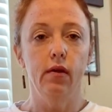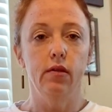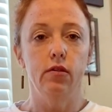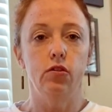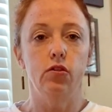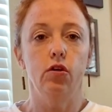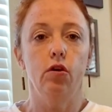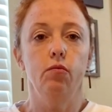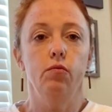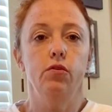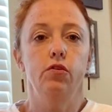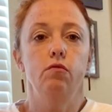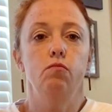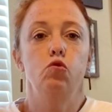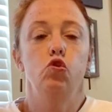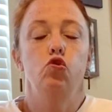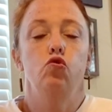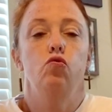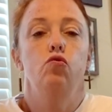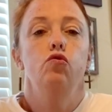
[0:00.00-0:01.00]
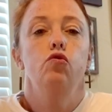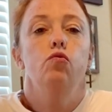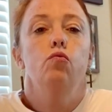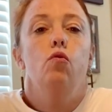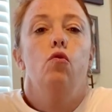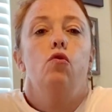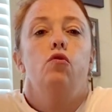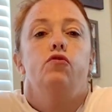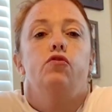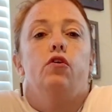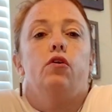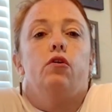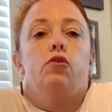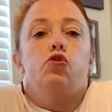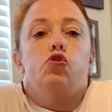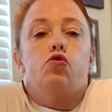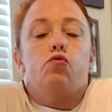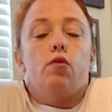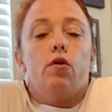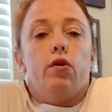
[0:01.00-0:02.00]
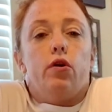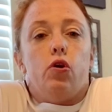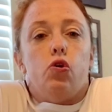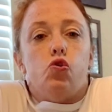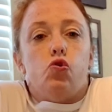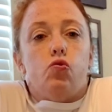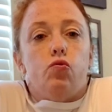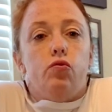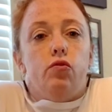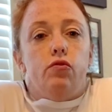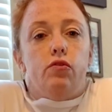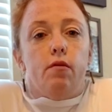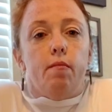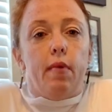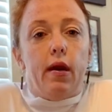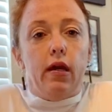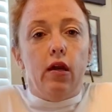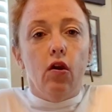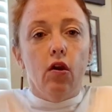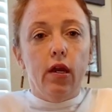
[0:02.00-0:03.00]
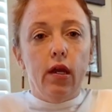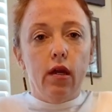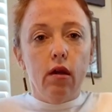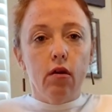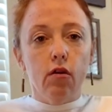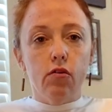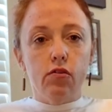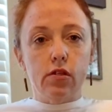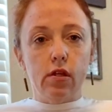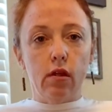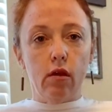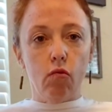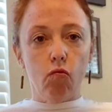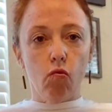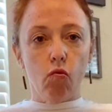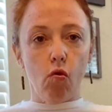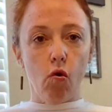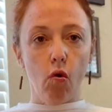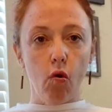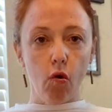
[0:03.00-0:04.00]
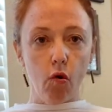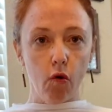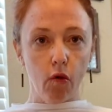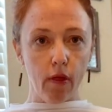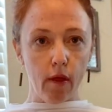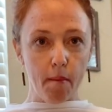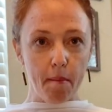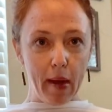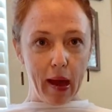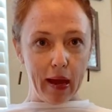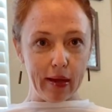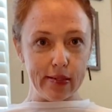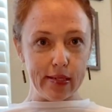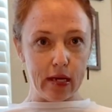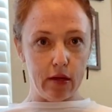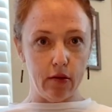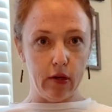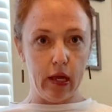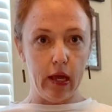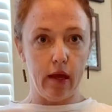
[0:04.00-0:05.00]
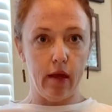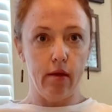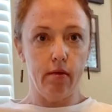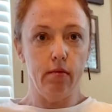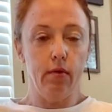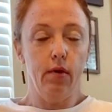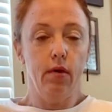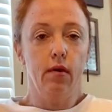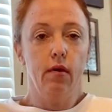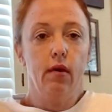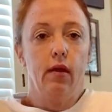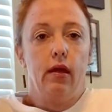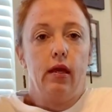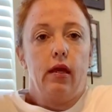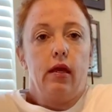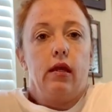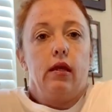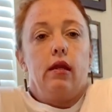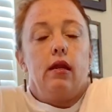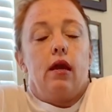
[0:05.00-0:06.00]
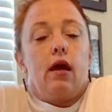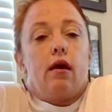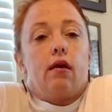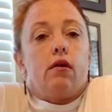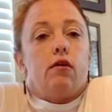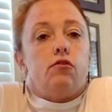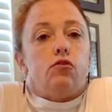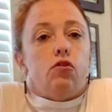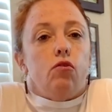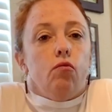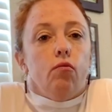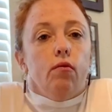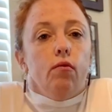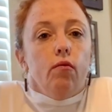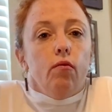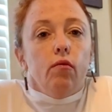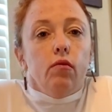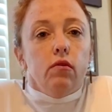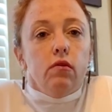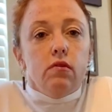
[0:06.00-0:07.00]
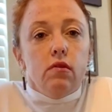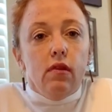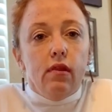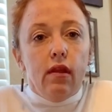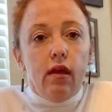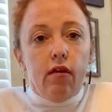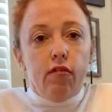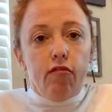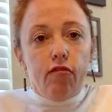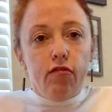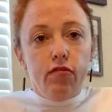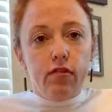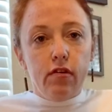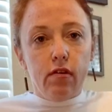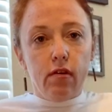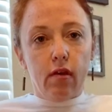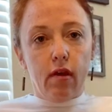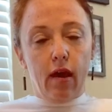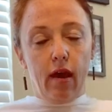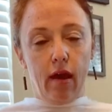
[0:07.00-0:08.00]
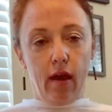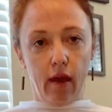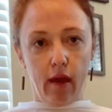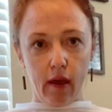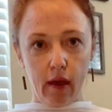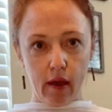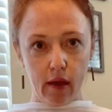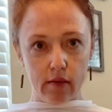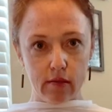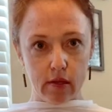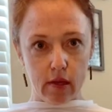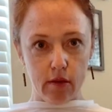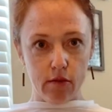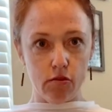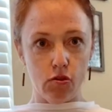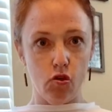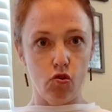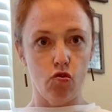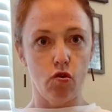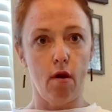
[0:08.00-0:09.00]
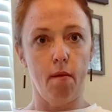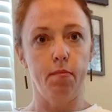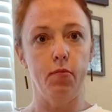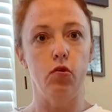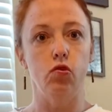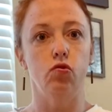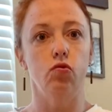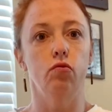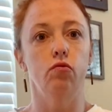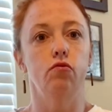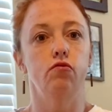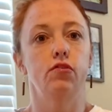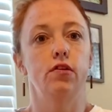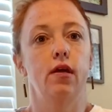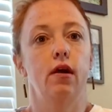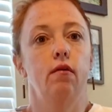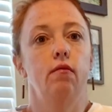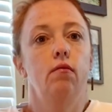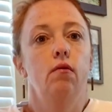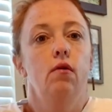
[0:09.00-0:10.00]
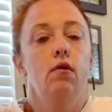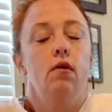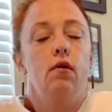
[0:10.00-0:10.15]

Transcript: Start with some shoulder rolls. You're going to shrug your shoulders up by your ears and then roll them back down again. Inhale as you lift. Exhale as you drop the shoulders down.